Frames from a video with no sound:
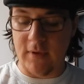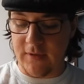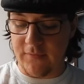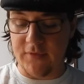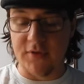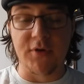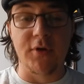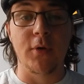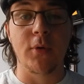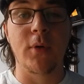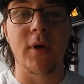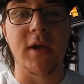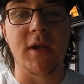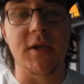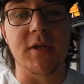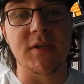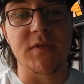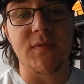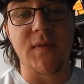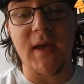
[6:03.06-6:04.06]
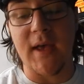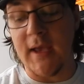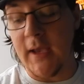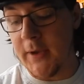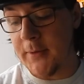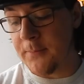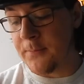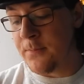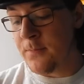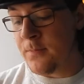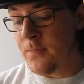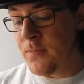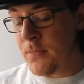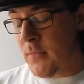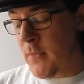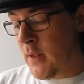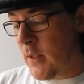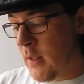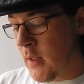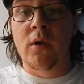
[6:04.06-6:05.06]
but if you do, it is there.
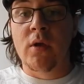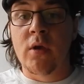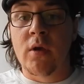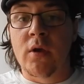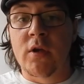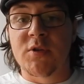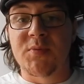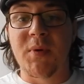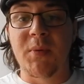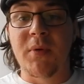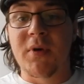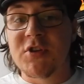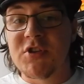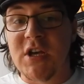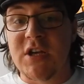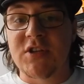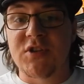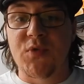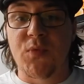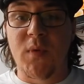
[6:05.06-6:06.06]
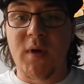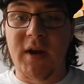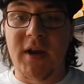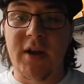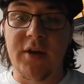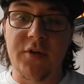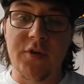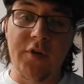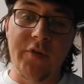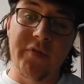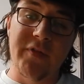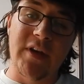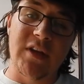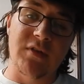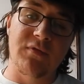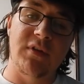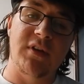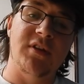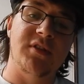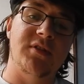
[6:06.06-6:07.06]
To be with your chance of winning, don't forget
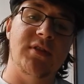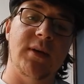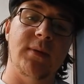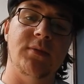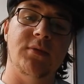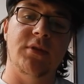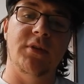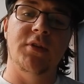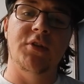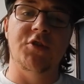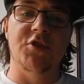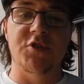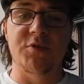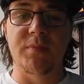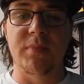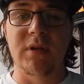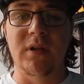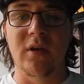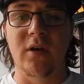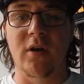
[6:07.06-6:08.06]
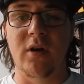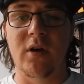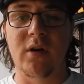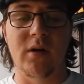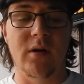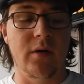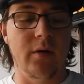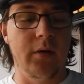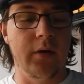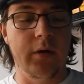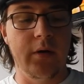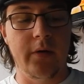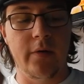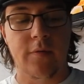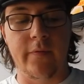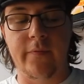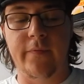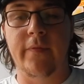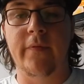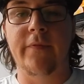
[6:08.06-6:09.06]
to read the terms and conditions below.
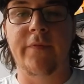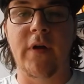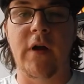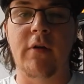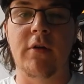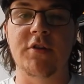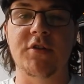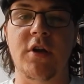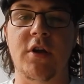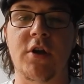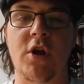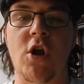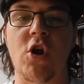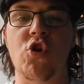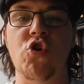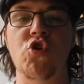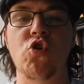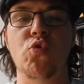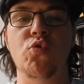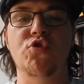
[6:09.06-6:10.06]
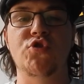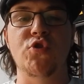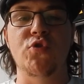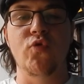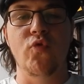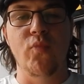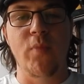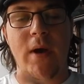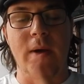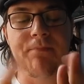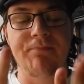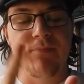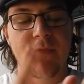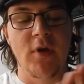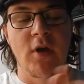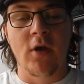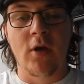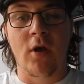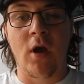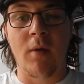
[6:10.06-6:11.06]
Follow us on YouTube.
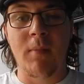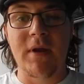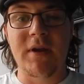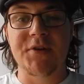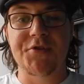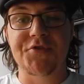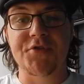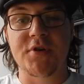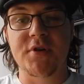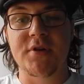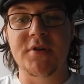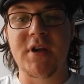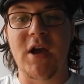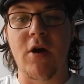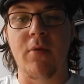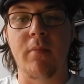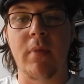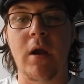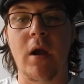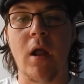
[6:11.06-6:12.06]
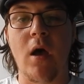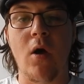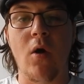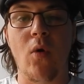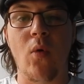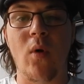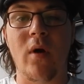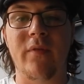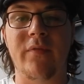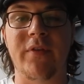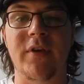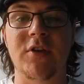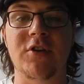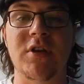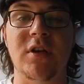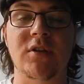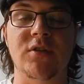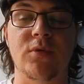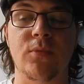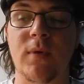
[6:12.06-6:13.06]
Comment down below for your
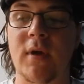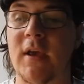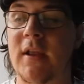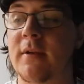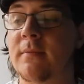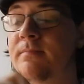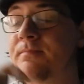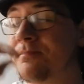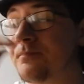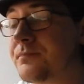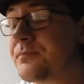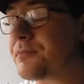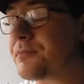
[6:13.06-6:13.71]
chance to win.